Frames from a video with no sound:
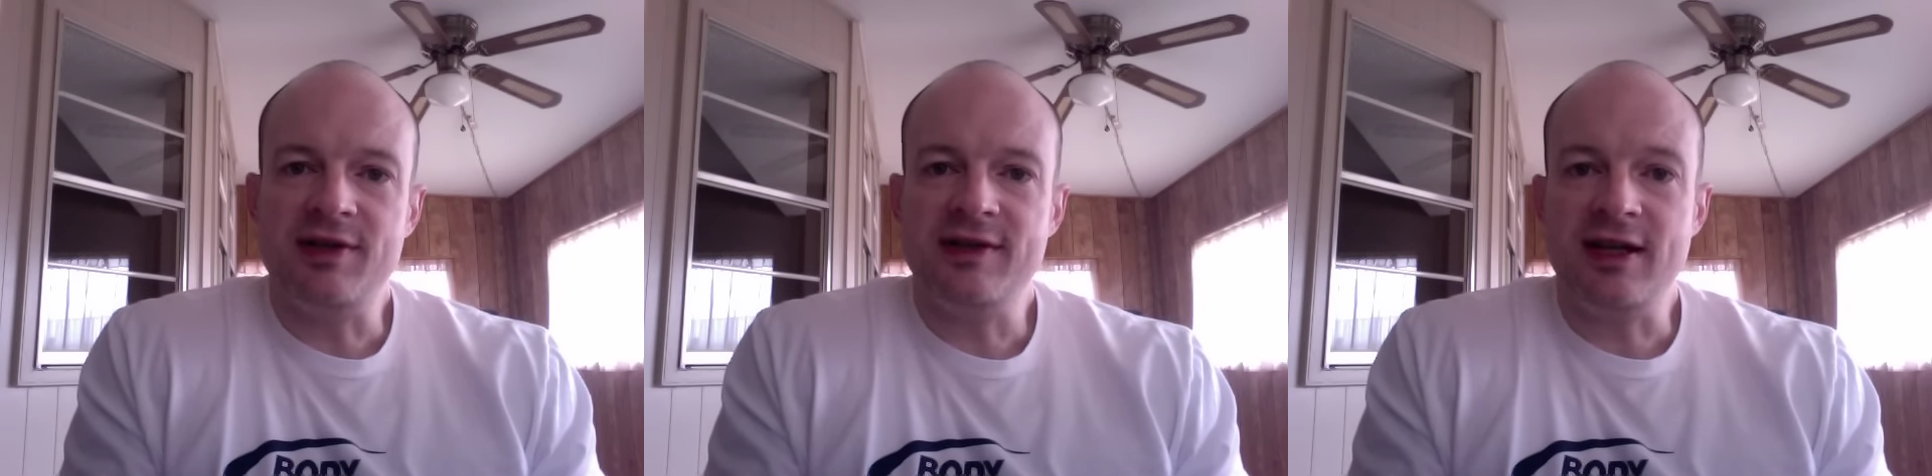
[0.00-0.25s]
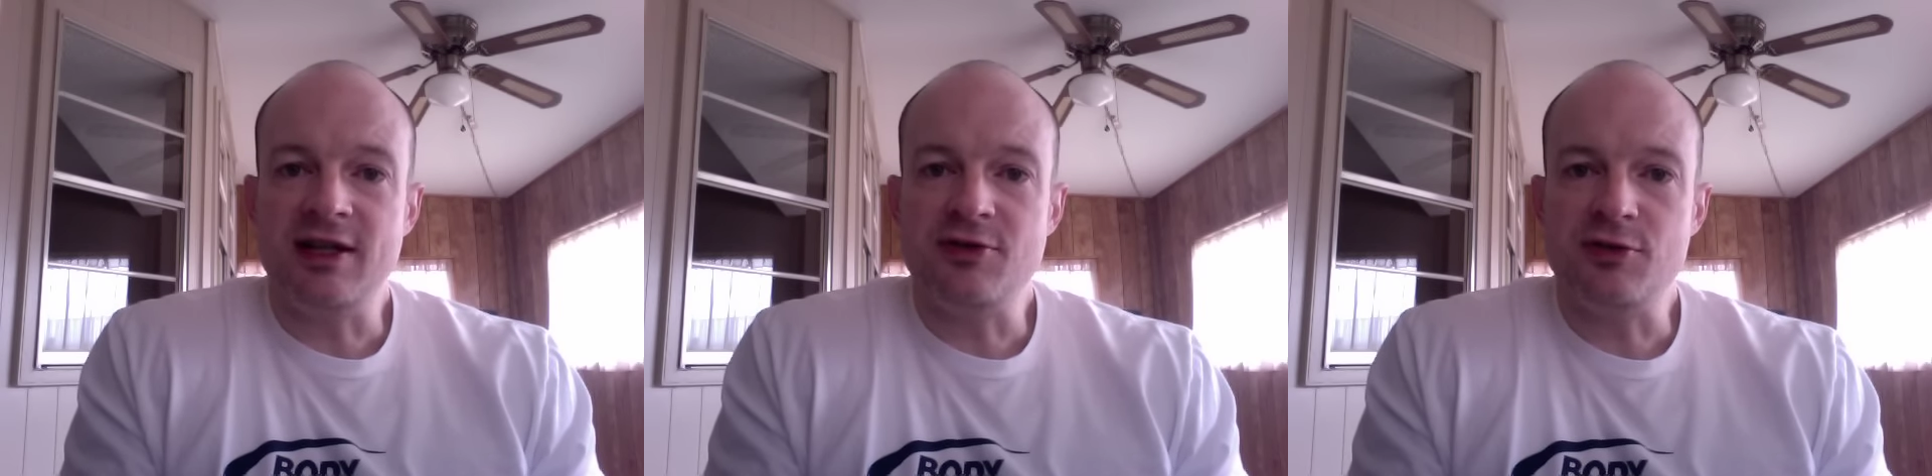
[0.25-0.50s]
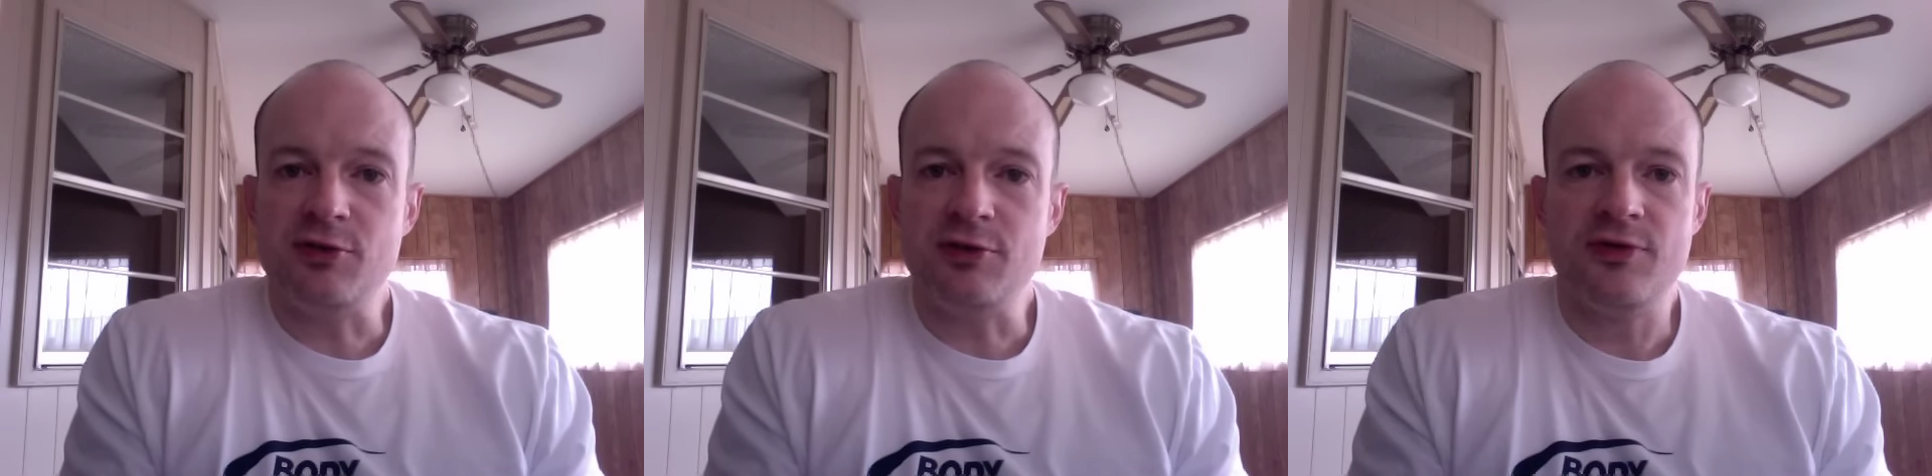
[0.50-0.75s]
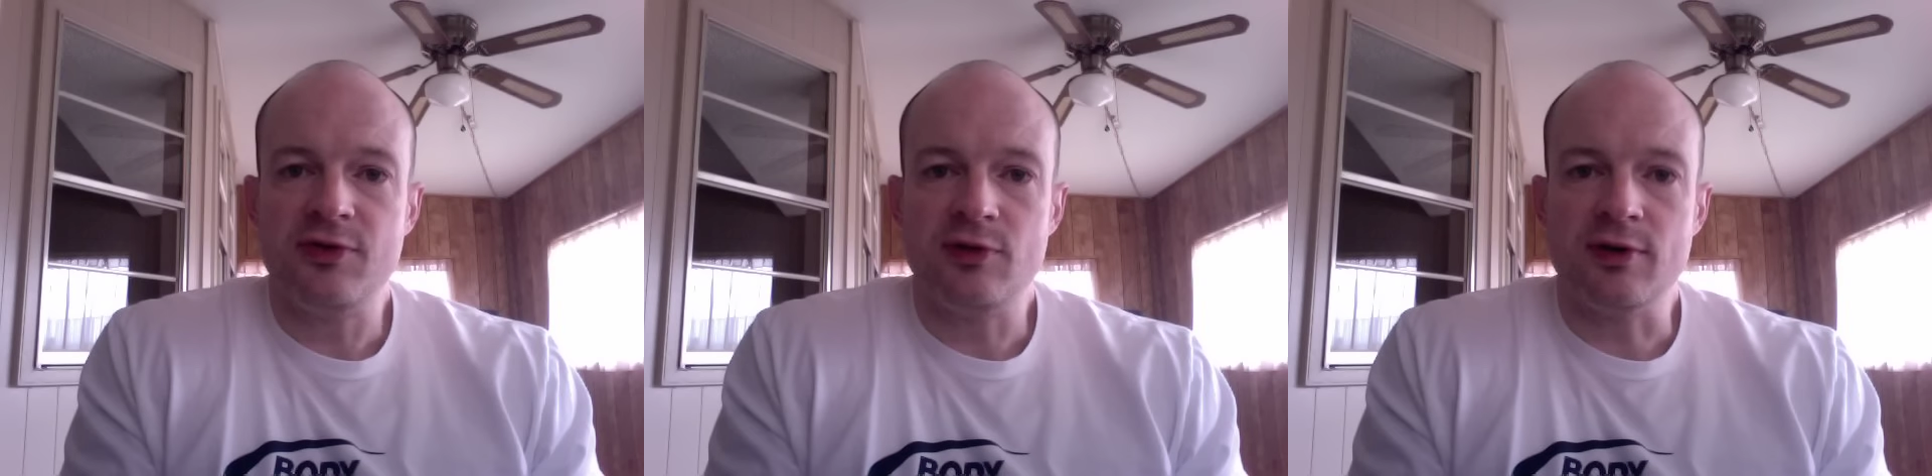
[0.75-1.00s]
scheduled
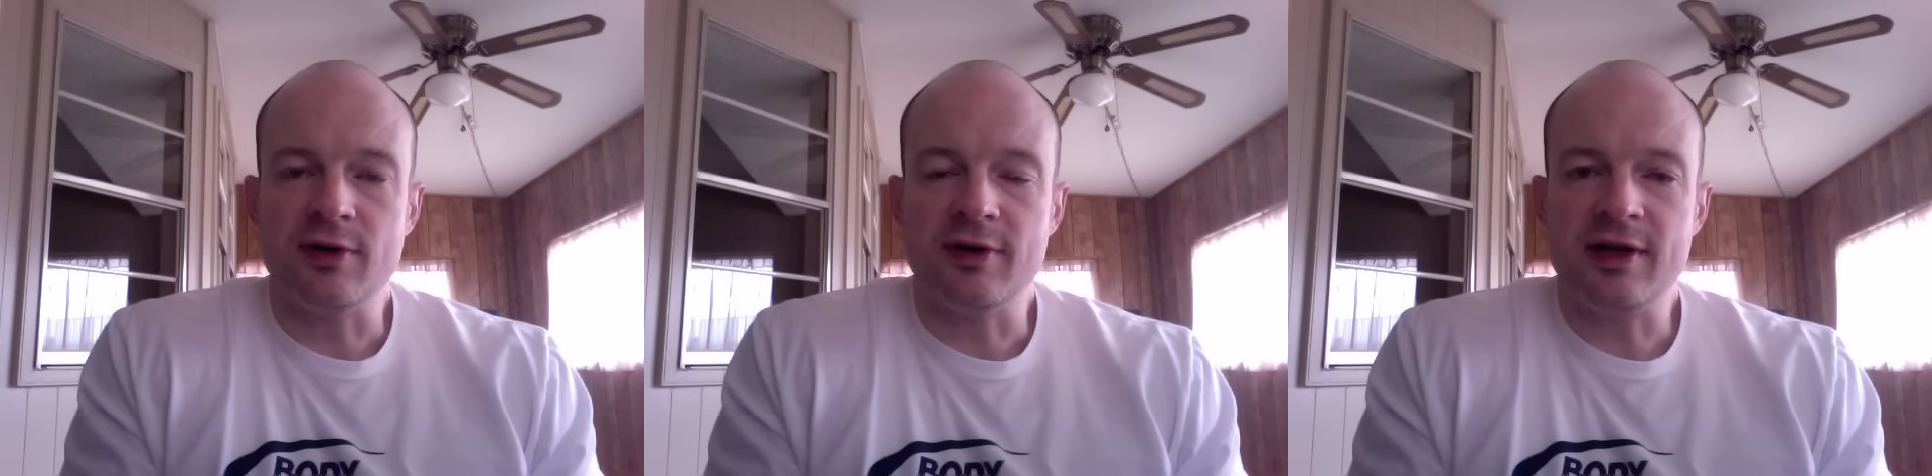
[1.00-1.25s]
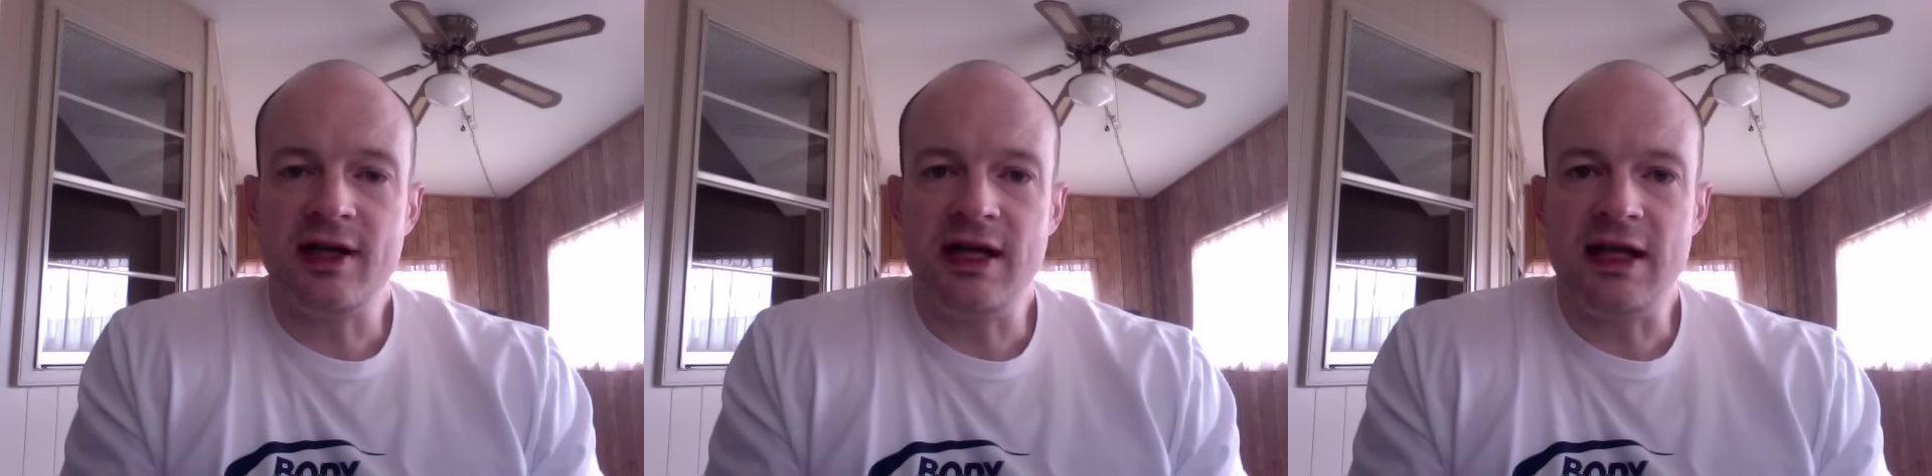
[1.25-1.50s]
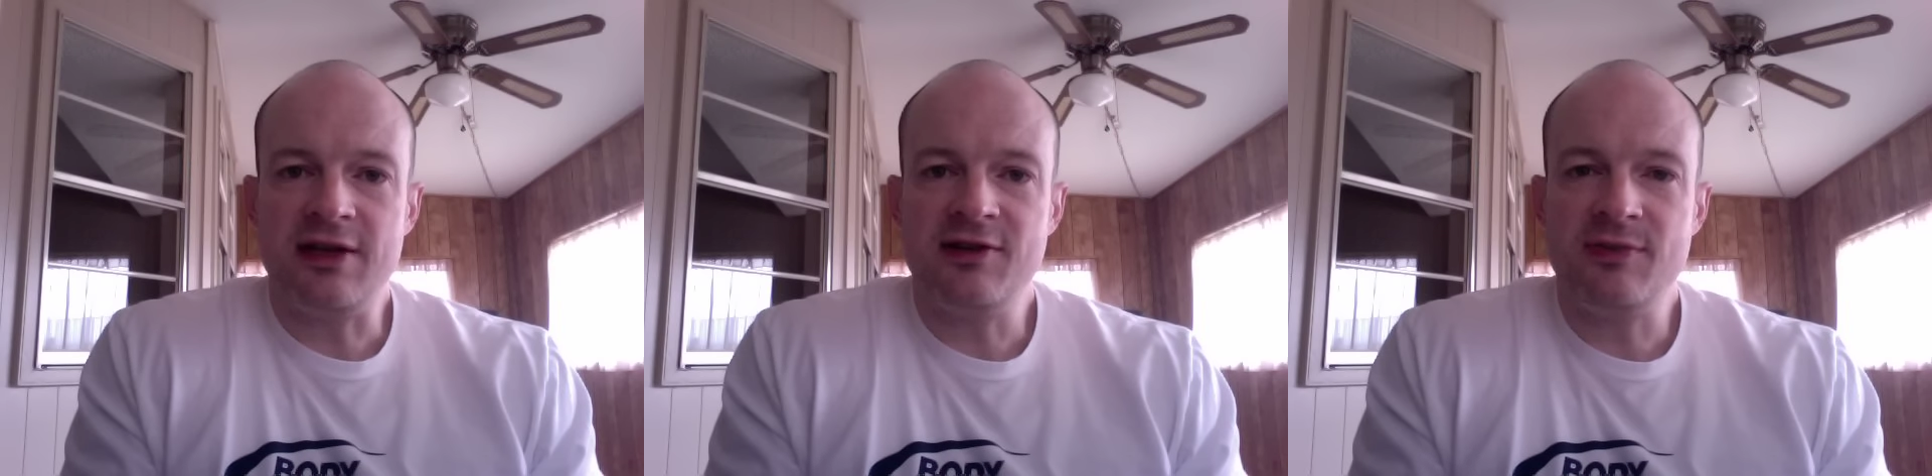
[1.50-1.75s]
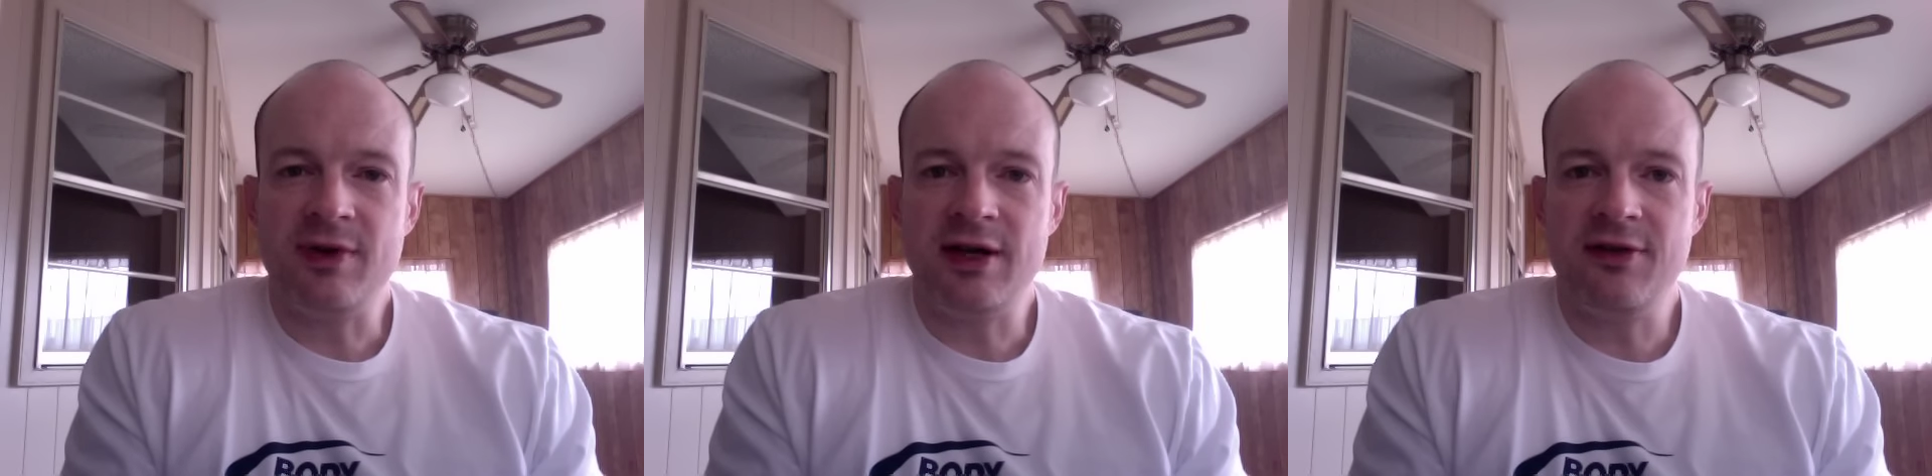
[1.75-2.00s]
for
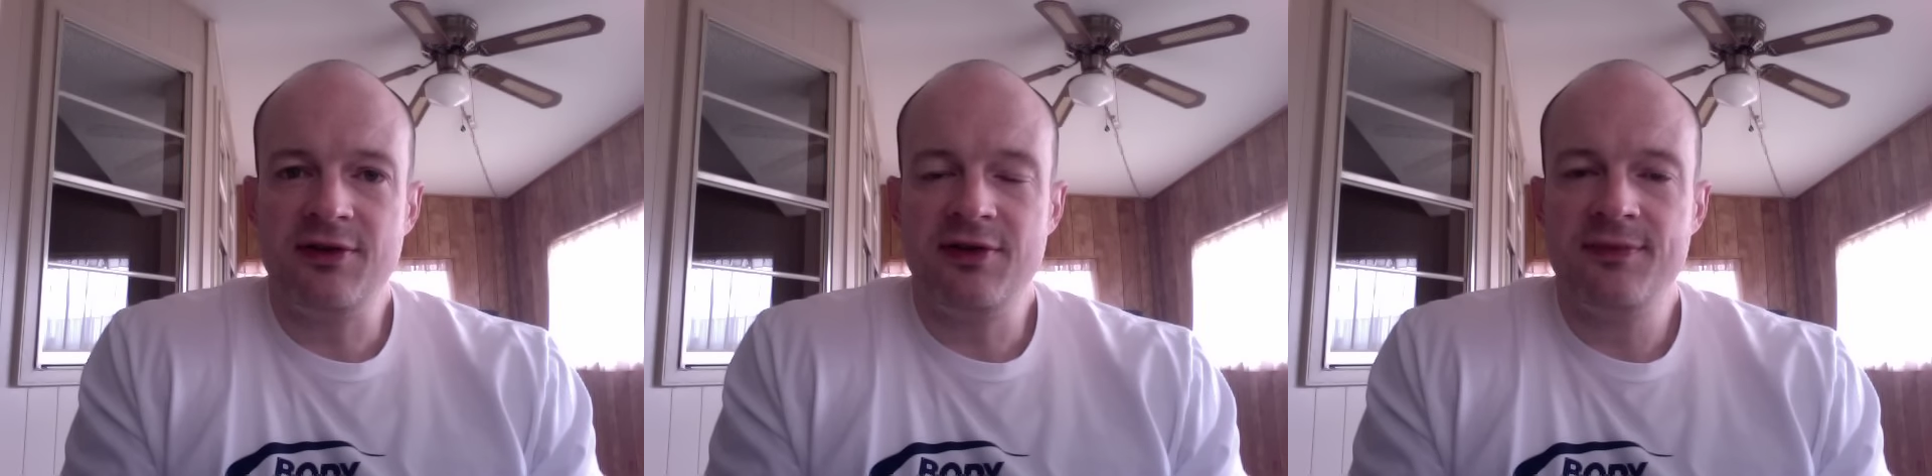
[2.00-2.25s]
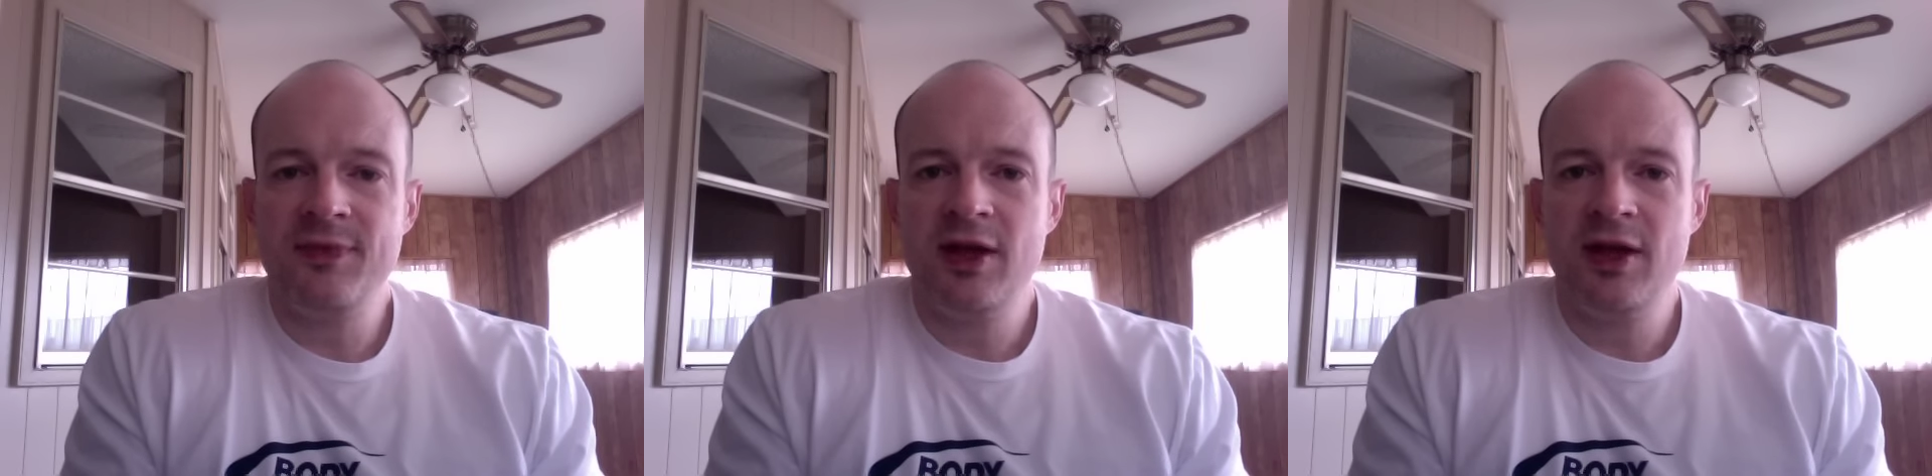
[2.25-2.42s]
next month.